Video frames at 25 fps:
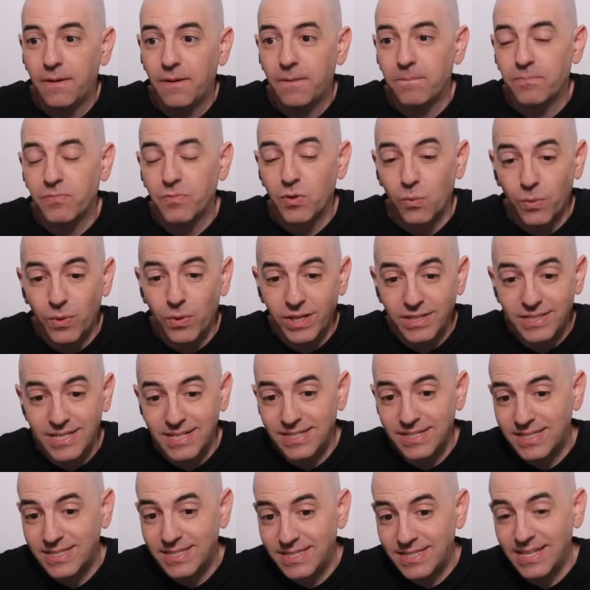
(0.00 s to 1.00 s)
we
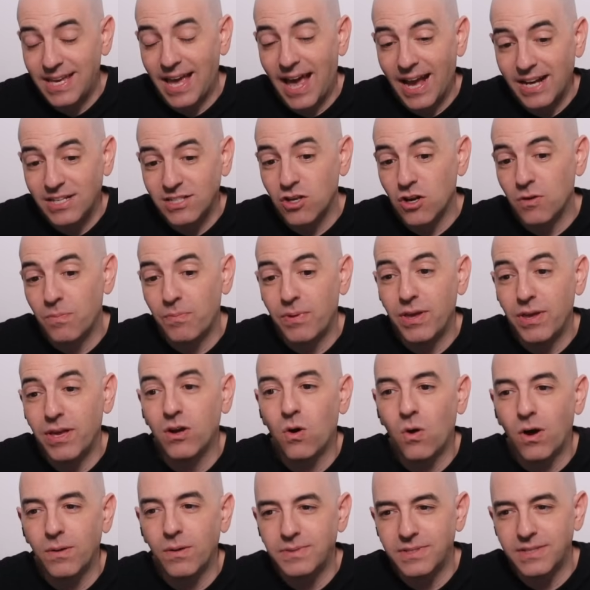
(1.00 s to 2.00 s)
did see XRP
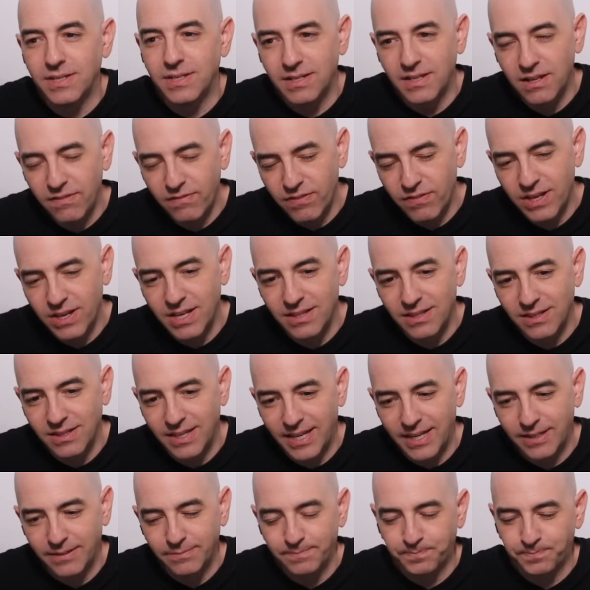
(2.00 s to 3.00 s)
go up
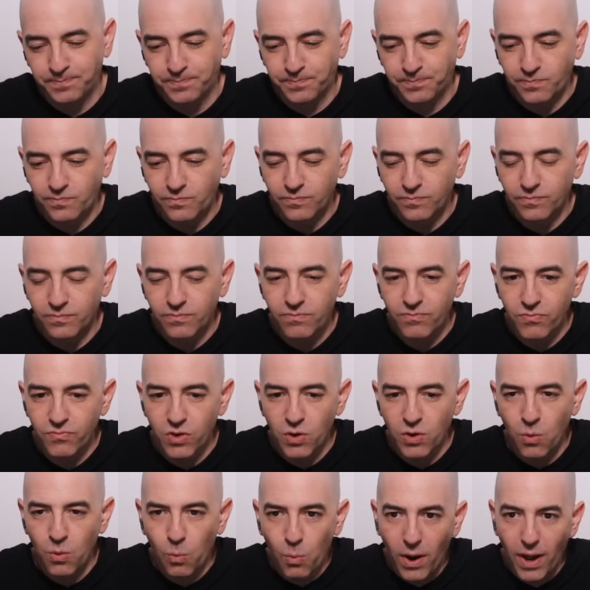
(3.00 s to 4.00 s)
significantly
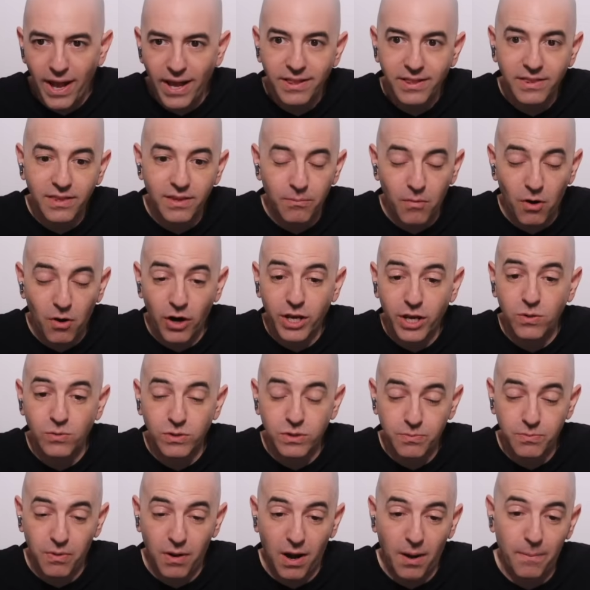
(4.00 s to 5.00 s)
when the market
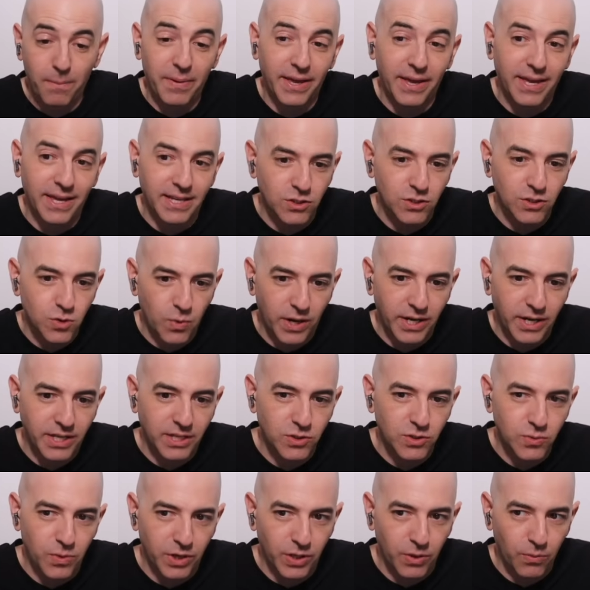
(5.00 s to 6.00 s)
was pumping in
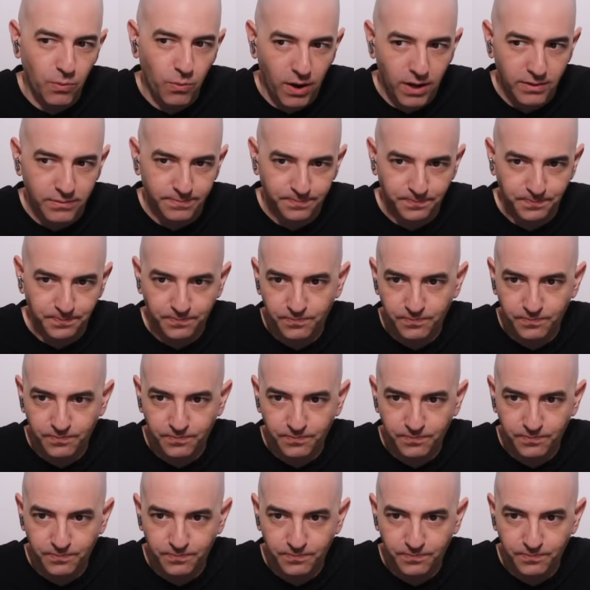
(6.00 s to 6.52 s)
2021.